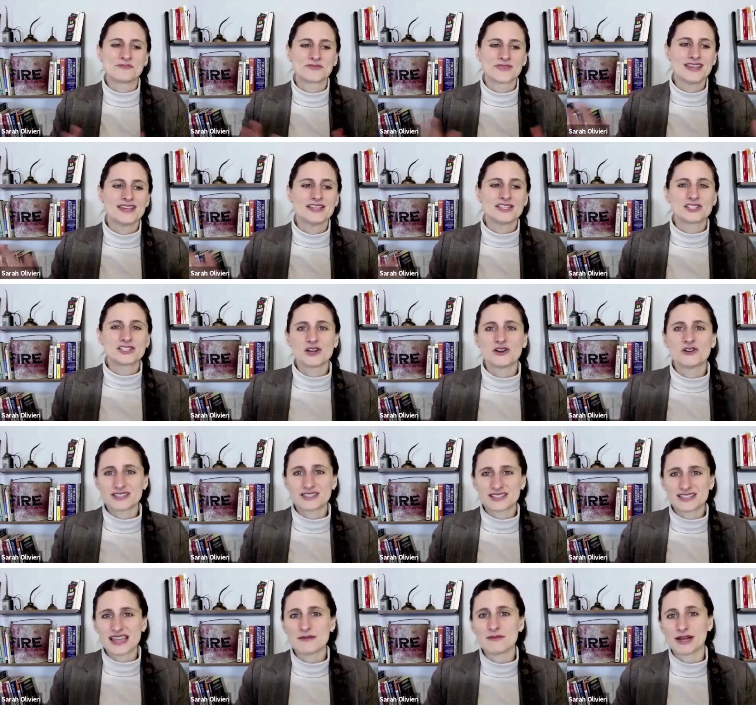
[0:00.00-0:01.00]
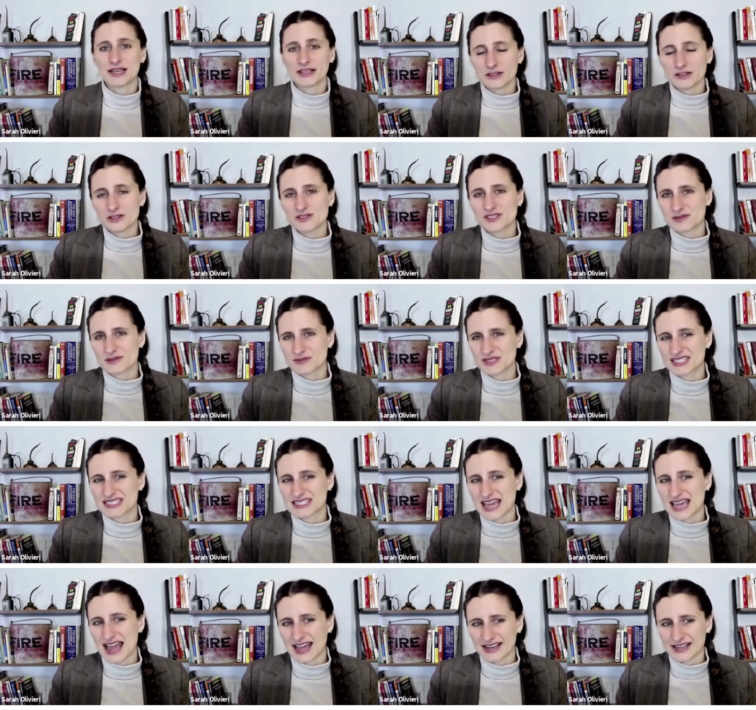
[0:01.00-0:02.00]
So they might lose some
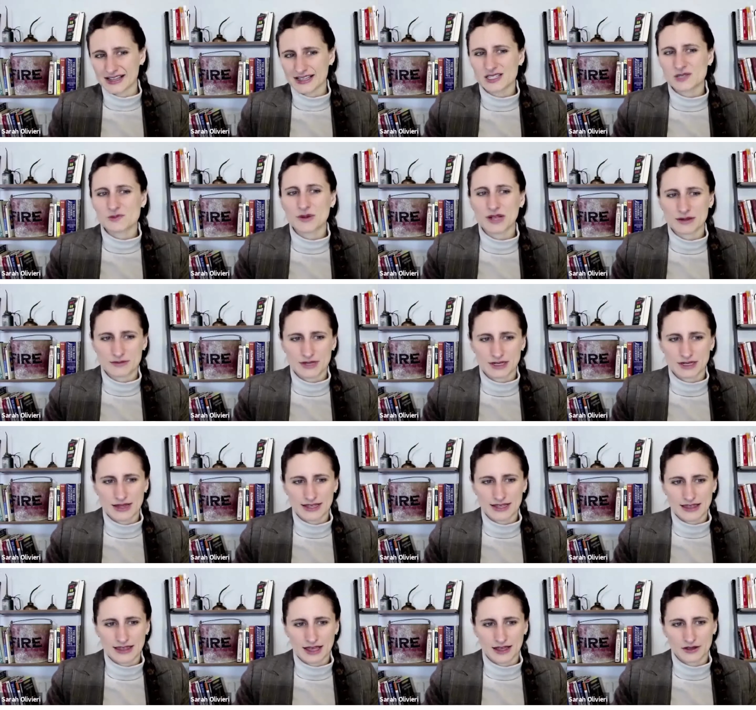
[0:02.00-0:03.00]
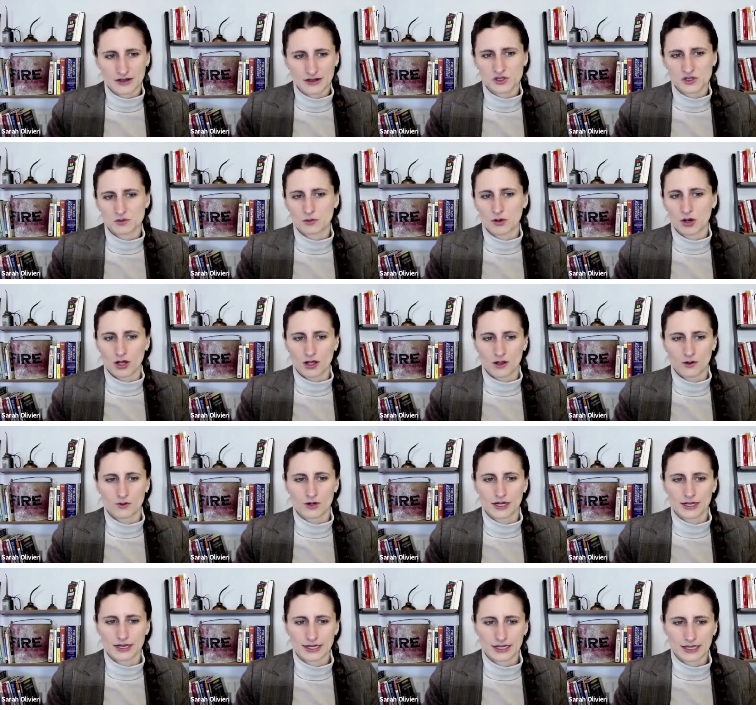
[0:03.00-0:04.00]
status, but I'm going to make that a small
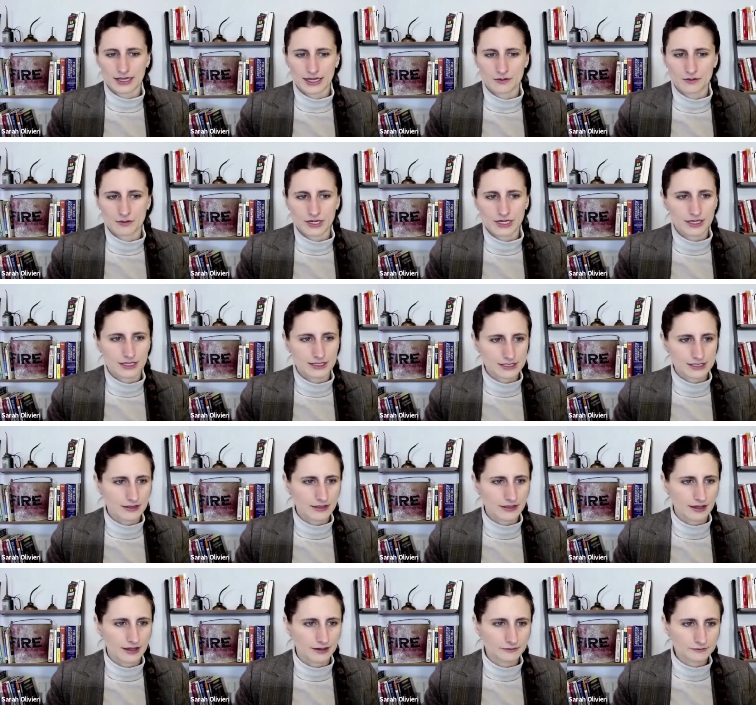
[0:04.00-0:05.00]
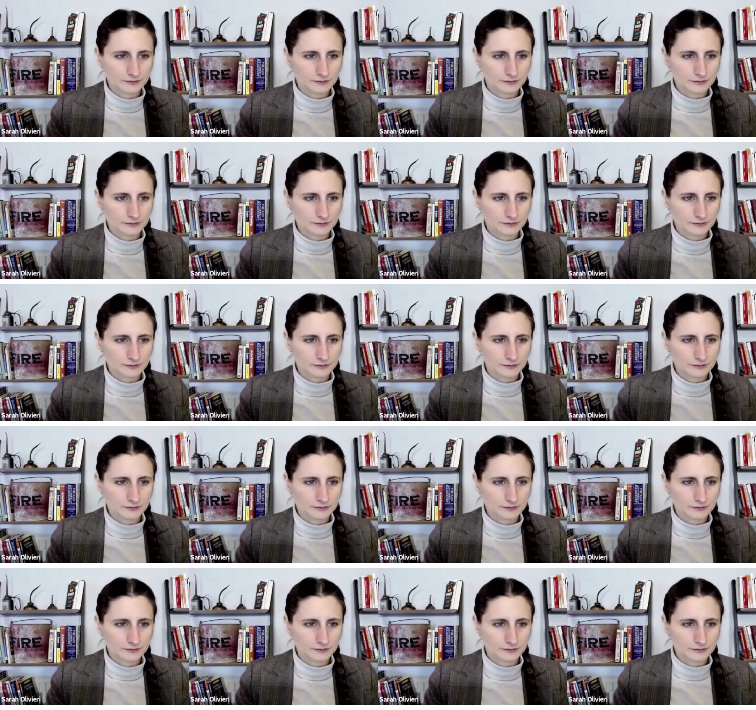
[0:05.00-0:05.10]
one again, because I think